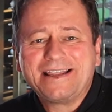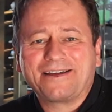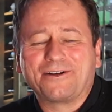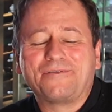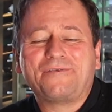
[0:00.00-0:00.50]
they
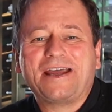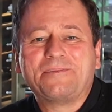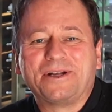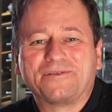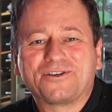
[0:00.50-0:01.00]
got a fair
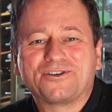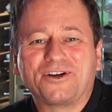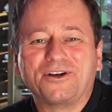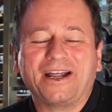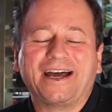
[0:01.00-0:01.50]
bit of
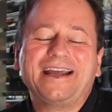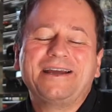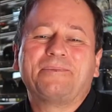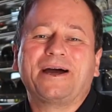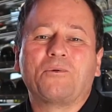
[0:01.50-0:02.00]
Krona
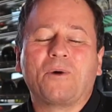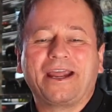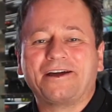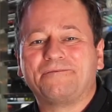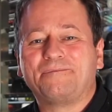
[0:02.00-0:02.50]
by
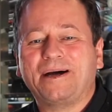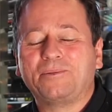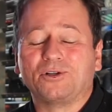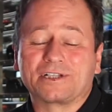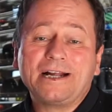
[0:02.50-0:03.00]
way of
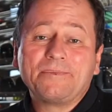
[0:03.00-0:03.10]
bubbles.